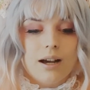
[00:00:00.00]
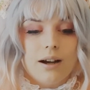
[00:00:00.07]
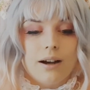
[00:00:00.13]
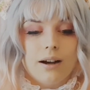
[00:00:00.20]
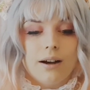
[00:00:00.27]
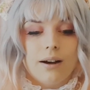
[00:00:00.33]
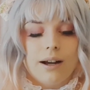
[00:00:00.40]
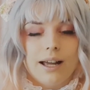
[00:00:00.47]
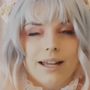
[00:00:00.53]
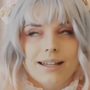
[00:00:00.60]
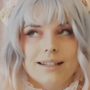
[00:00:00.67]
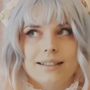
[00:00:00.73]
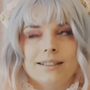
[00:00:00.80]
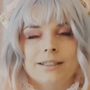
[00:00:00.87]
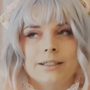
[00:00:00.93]
uh,
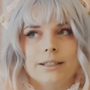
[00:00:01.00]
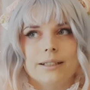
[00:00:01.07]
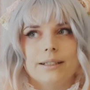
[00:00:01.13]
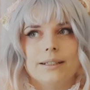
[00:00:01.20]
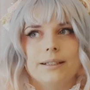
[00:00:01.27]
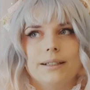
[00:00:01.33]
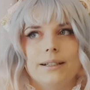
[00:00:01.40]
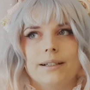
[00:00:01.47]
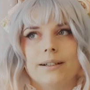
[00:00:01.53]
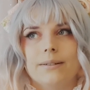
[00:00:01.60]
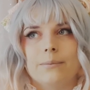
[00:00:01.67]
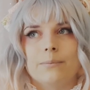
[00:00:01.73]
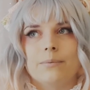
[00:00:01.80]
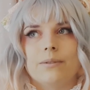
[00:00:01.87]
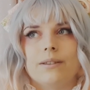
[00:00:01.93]
and
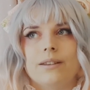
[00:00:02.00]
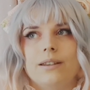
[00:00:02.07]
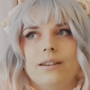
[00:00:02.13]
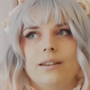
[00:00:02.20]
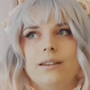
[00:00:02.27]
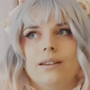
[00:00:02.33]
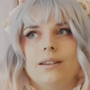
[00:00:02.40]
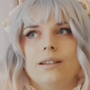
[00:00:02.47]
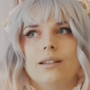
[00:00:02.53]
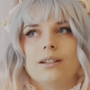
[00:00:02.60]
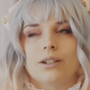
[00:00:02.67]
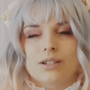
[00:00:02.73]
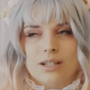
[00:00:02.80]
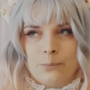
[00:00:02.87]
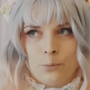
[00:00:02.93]

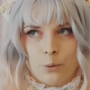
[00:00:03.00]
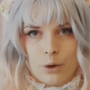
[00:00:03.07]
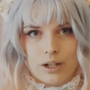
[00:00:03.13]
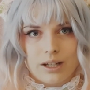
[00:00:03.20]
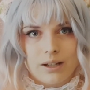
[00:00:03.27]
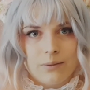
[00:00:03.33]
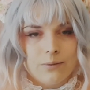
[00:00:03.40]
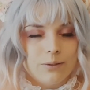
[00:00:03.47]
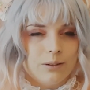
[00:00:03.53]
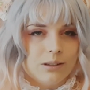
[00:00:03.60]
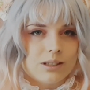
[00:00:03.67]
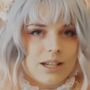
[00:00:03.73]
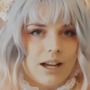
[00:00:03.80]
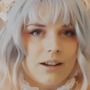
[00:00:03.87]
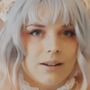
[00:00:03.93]
because um, I'm working full
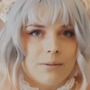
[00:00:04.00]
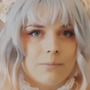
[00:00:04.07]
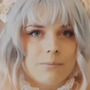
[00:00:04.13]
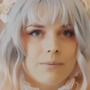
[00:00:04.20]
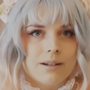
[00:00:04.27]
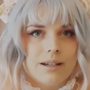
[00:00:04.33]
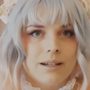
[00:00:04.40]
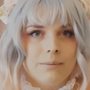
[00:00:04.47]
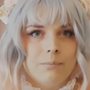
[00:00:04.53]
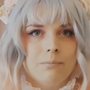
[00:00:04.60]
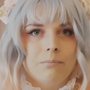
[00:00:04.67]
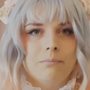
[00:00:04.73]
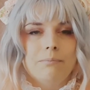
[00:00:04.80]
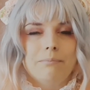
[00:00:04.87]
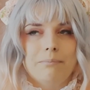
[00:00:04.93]
time, it
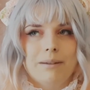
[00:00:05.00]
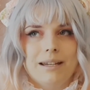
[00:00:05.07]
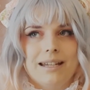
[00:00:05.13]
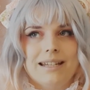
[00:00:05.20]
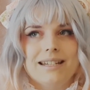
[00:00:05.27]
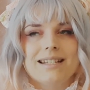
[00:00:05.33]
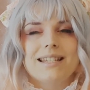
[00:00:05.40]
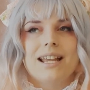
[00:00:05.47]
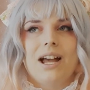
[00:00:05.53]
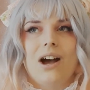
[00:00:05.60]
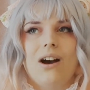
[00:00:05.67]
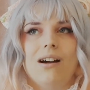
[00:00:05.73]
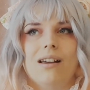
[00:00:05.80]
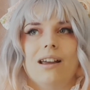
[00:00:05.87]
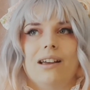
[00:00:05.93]
means that
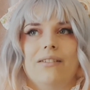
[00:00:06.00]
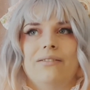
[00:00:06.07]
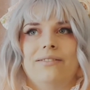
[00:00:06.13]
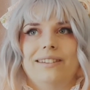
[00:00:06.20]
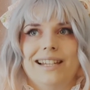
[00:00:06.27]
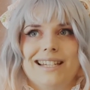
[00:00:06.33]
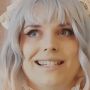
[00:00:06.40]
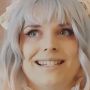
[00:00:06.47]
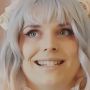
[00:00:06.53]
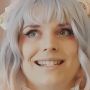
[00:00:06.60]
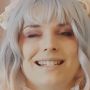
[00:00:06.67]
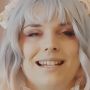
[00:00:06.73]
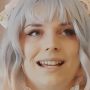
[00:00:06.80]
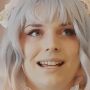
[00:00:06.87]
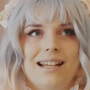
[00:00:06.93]
I have less